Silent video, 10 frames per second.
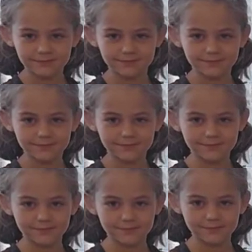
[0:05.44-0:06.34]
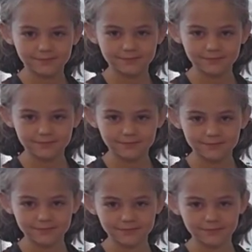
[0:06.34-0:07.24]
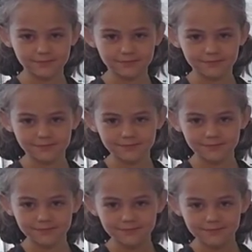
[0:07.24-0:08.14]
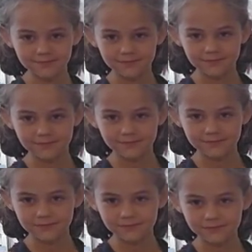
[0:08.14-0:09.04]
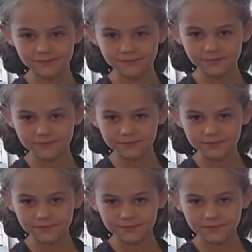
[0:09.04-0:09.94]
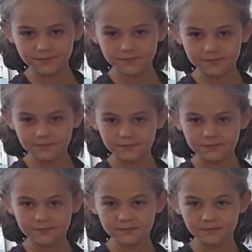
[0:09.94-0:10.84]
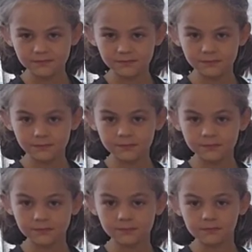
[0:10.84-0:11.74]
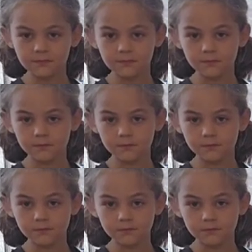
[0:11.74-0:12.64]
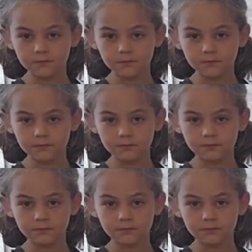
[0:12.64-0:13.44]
[no speech]